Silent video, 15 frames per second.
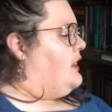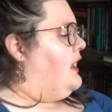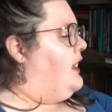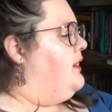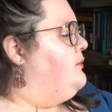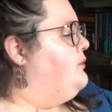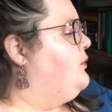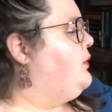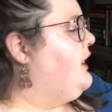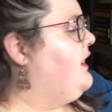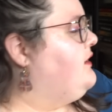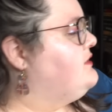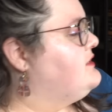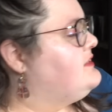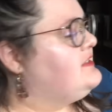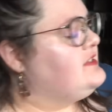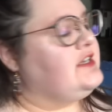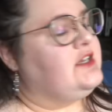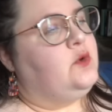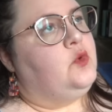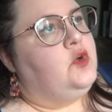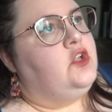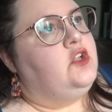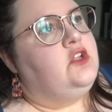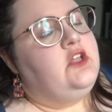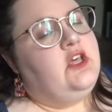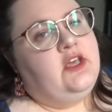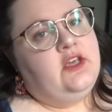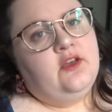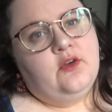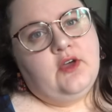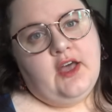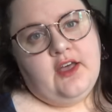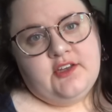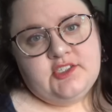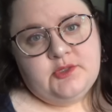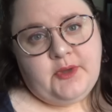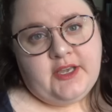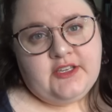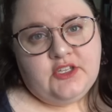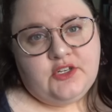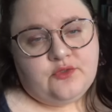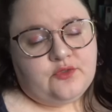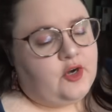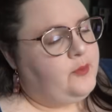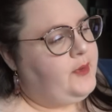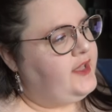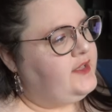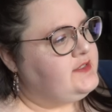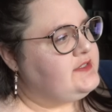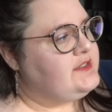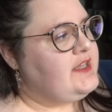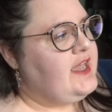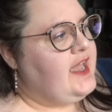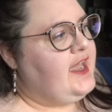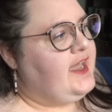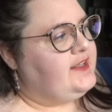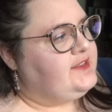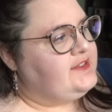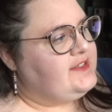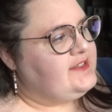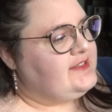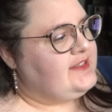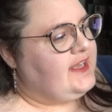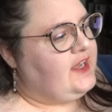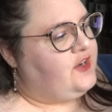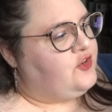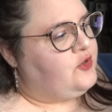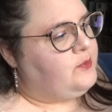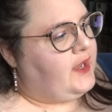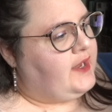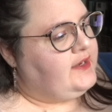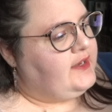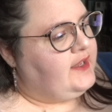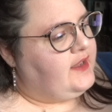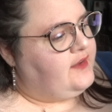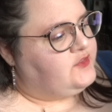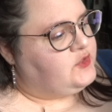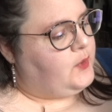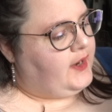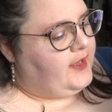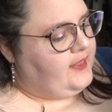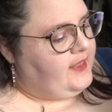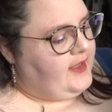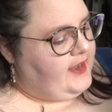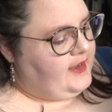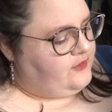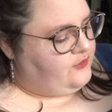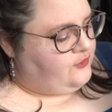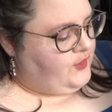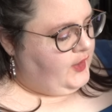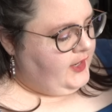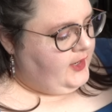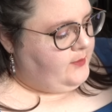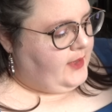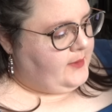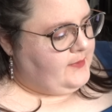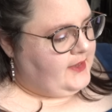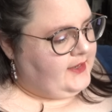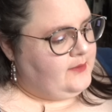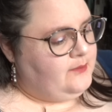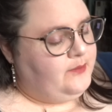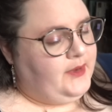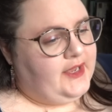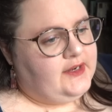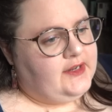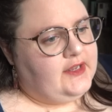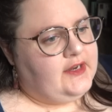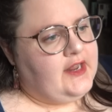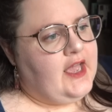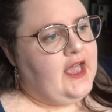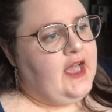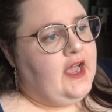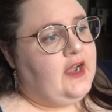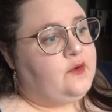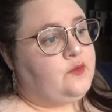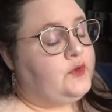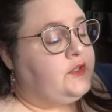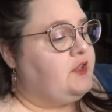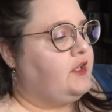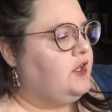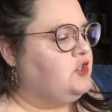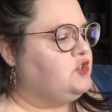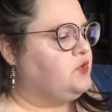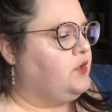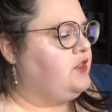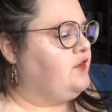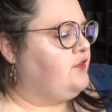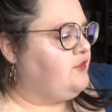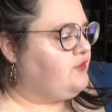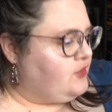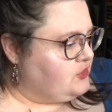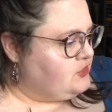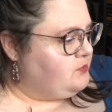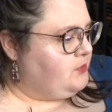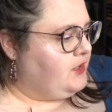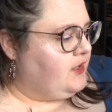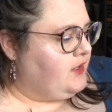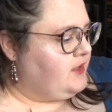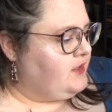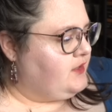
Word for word: Um, we have a sequel, uh, Speculative Romance, and this is The Undermining of Twyla and Frank by Megan Bannen. I really enjoyed the first book.